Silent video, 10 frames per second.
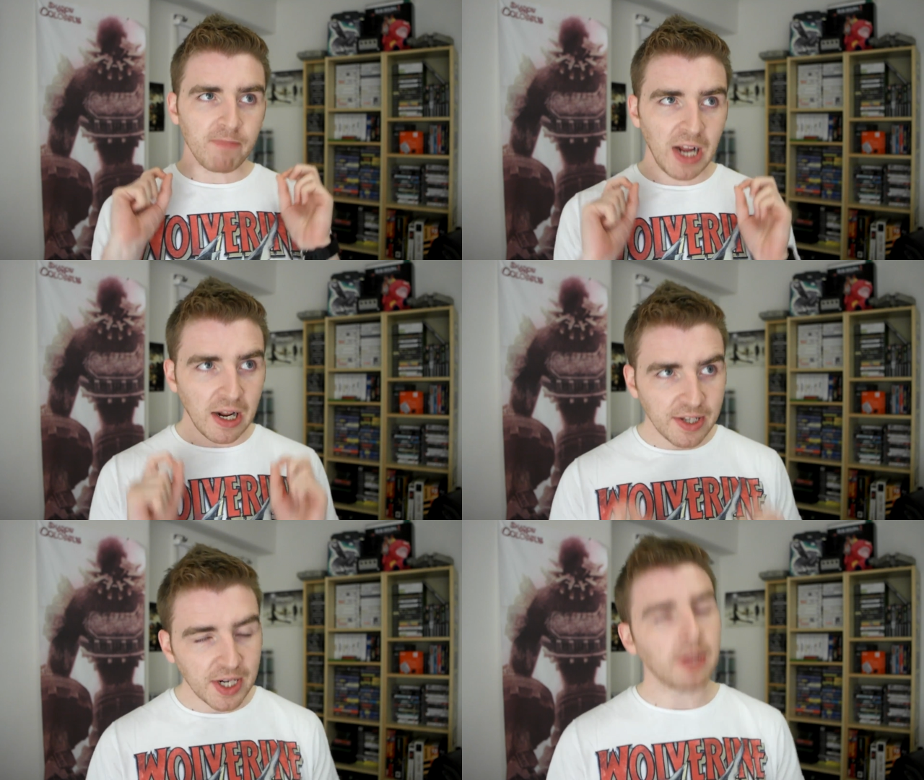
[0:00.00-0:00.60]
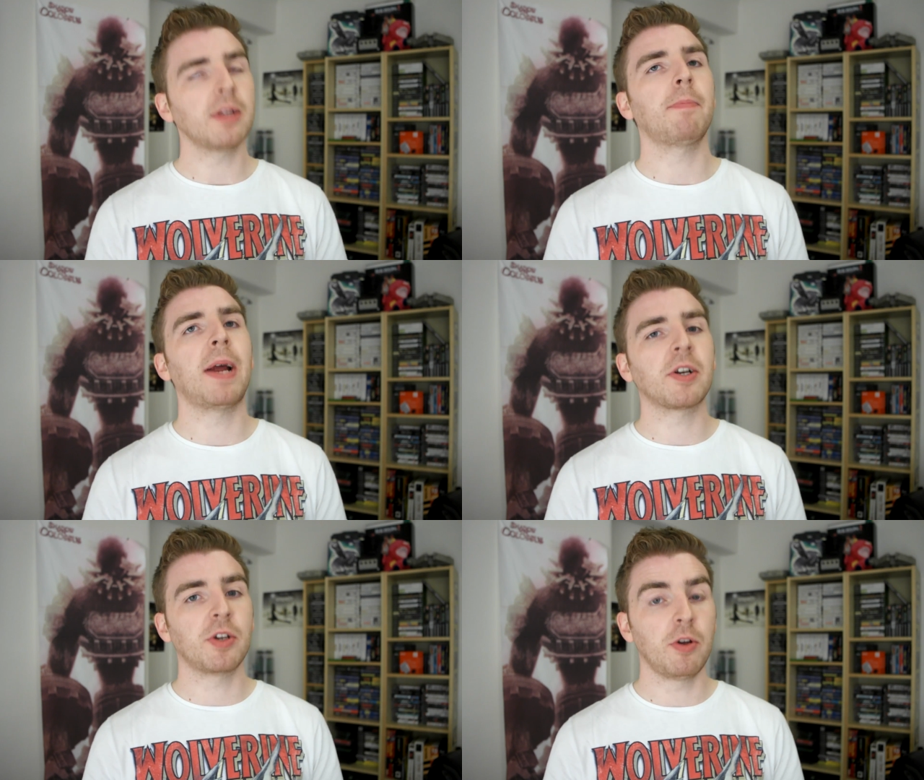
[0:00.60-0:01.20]
Until the
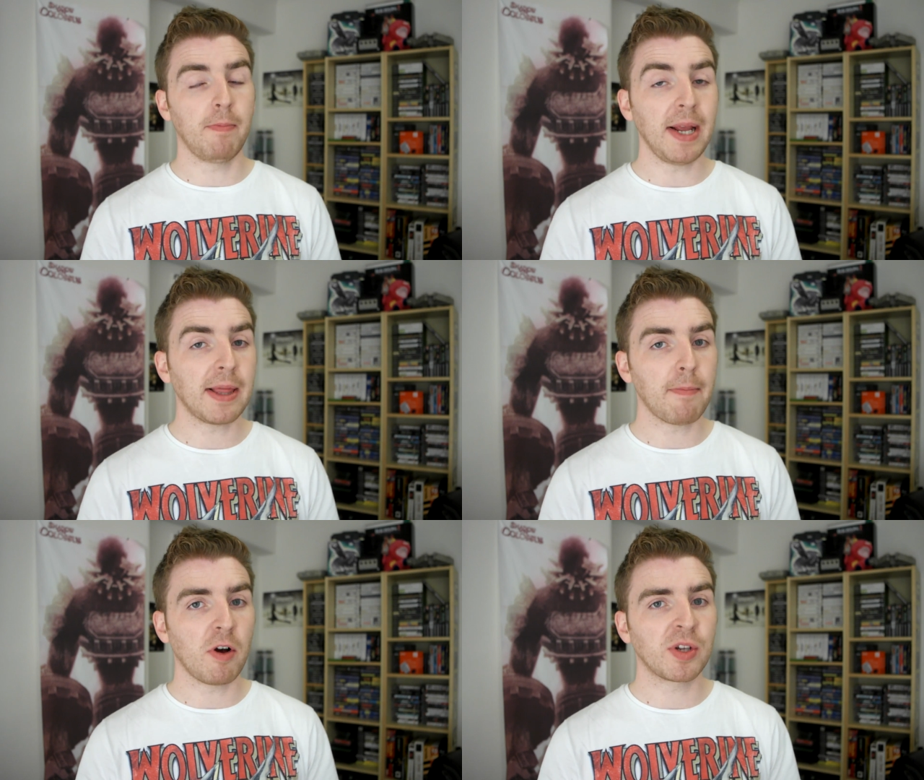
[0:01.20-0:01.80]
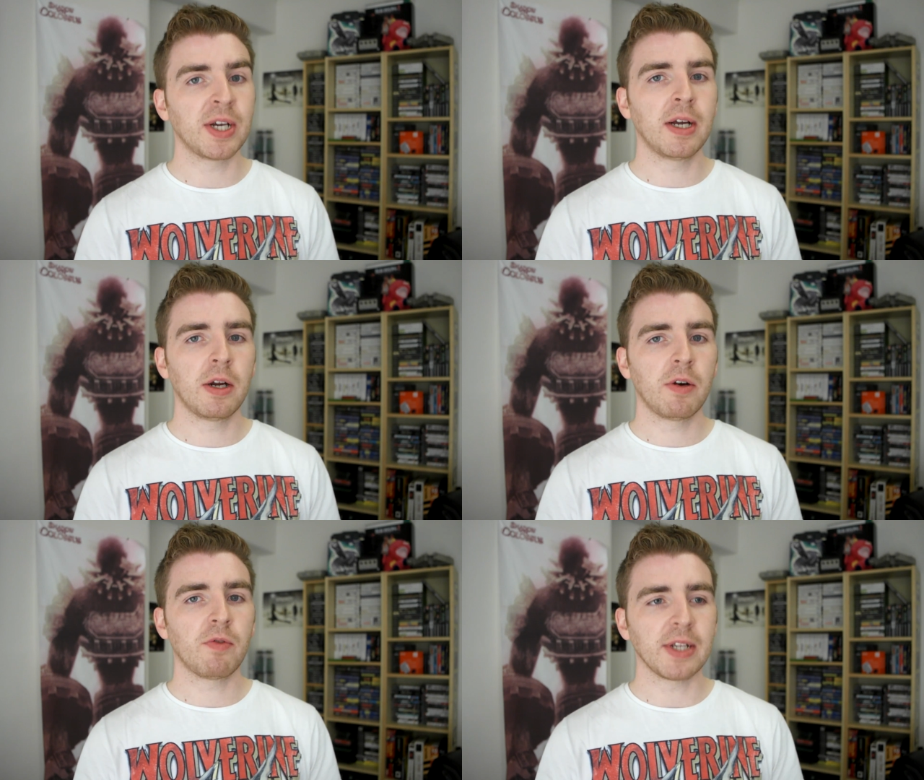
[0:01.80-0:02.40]
person who made the mod
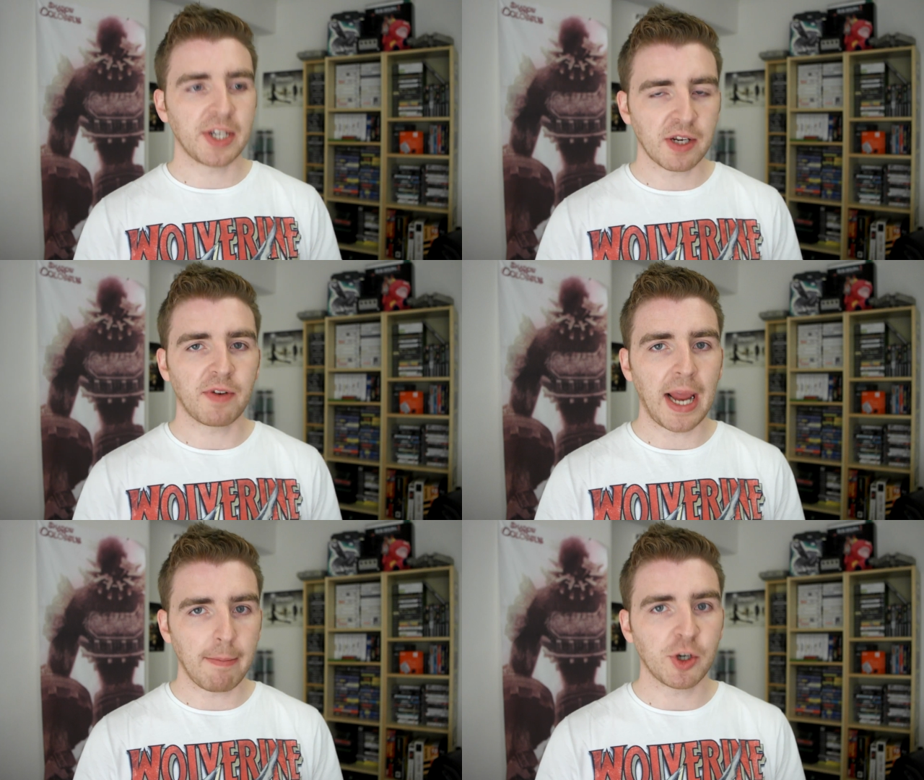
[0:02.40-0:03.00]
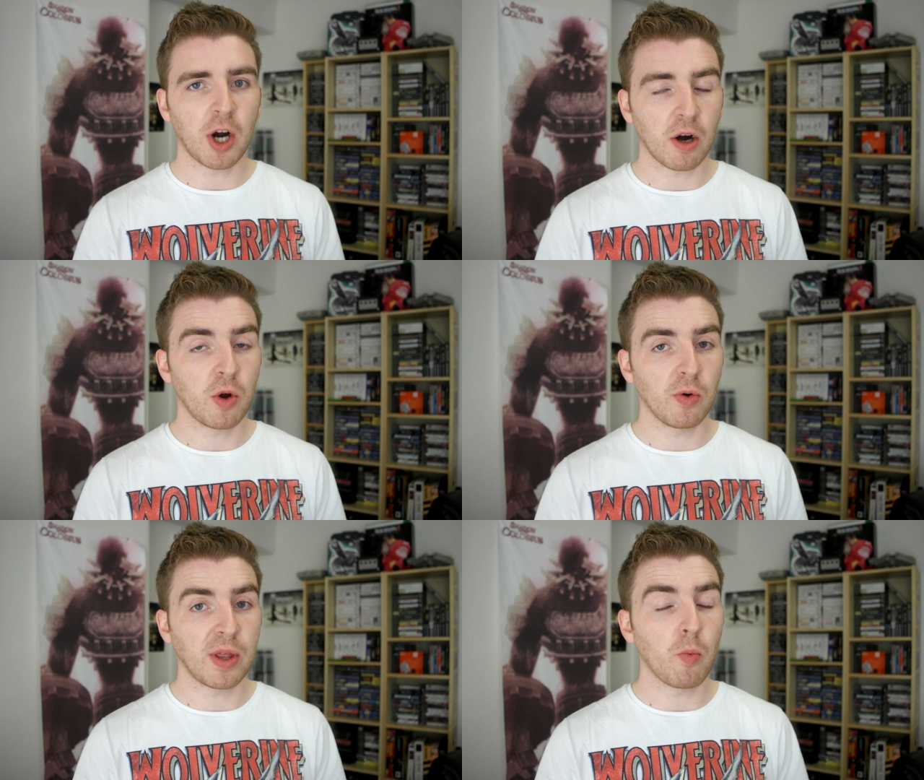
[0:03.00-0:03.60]
released a GameShark
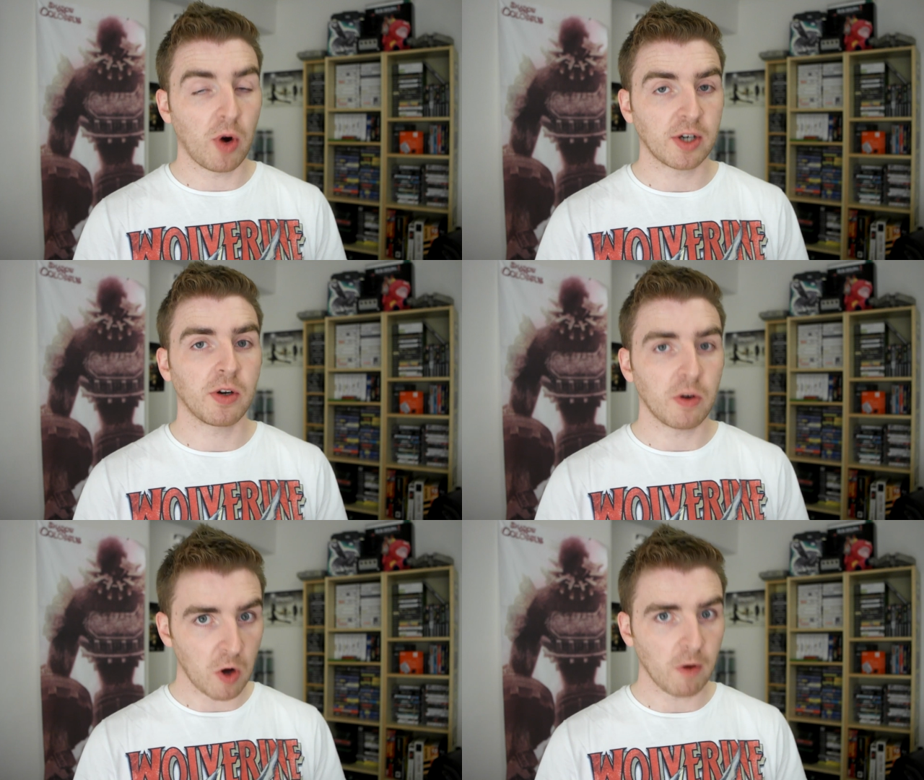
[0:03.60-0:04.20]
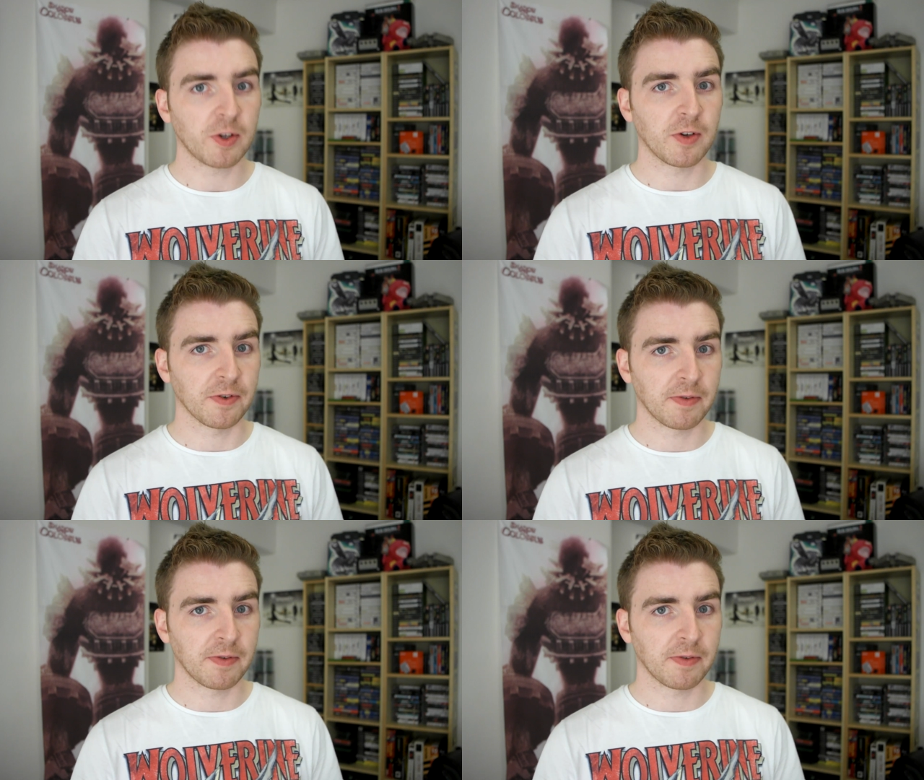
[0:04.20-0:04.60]
code that worked on consoles.